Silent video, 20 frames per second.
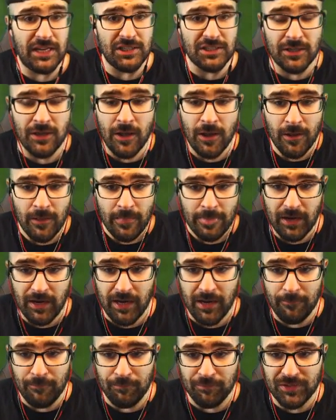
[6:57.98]
Nation,
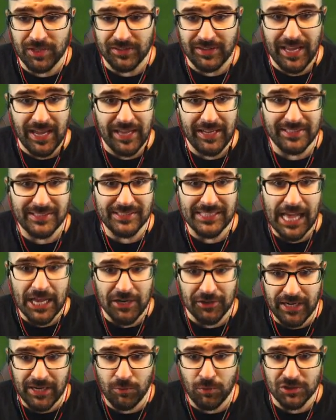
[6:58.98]
um, today is
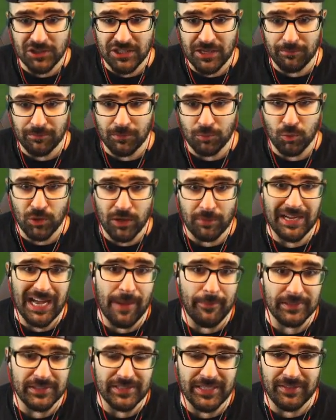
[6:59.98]
Saturday, which I'm when I'm
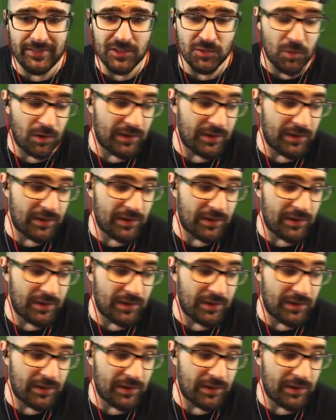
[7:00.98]
commentating this.